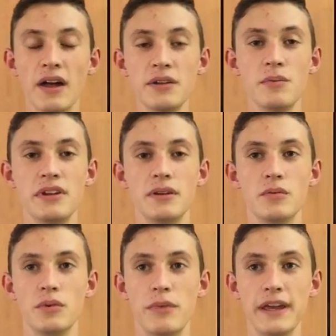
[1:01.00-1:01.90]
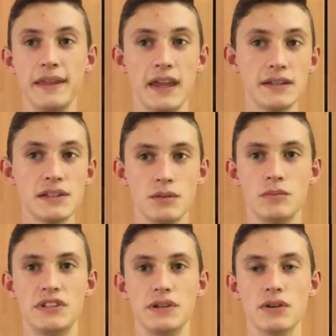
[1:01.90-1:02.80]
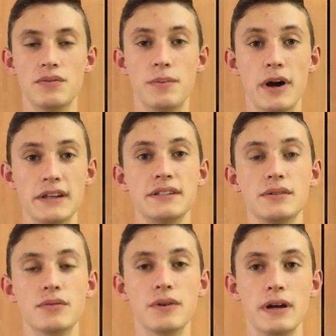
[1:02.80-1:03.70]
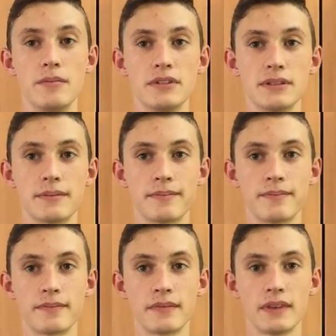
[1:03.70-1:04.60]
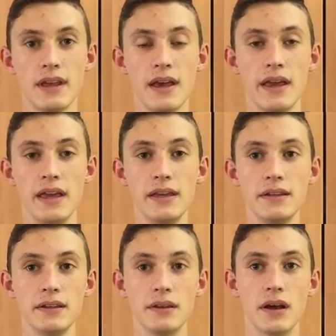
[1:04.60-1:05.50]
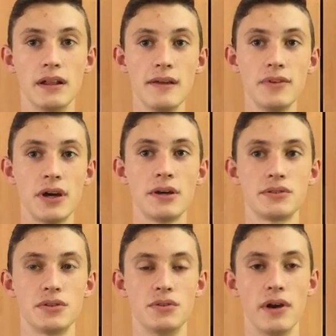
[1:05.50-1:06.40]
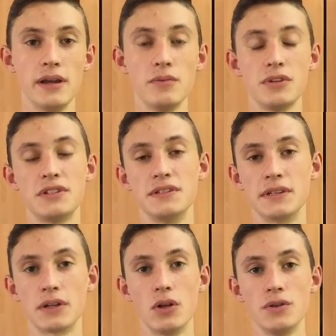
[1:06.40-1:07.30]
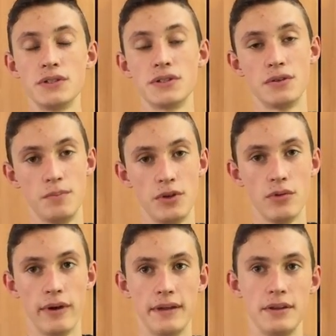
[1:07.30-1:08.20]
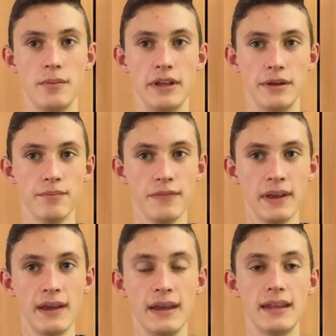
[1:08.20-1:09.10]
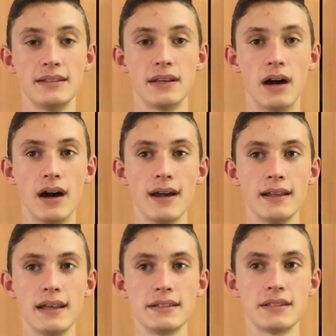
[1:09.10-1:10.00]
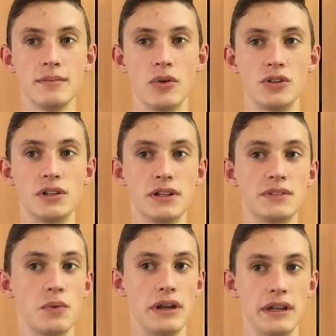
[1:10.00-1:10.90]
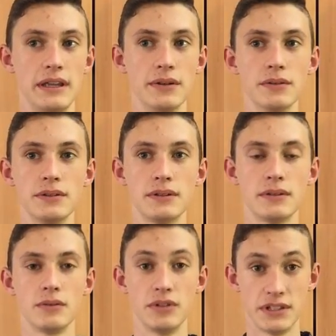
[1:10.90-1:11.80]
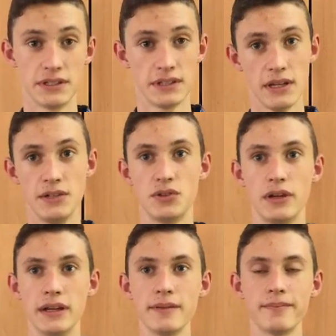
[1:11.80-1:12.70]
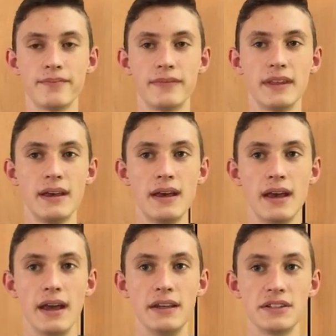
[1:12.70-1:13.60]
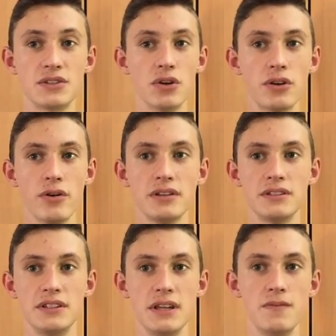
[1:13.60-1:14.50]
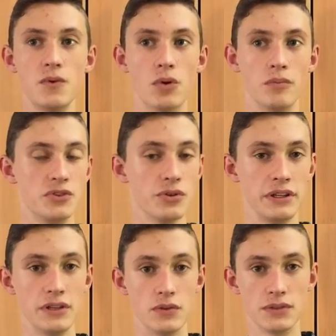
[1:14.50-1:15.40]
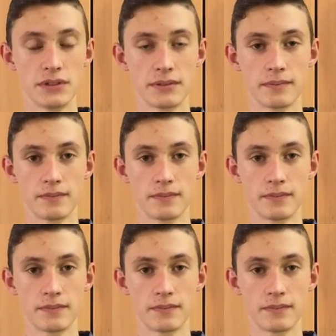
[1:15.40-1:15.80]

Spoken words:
Aluminium would make an excellent material for bicycle frames. In 1100 grade, which is the closest to pure aluminium, it has a high elastic modulus when annealed, which is heat treating, and it's not going to deform during use,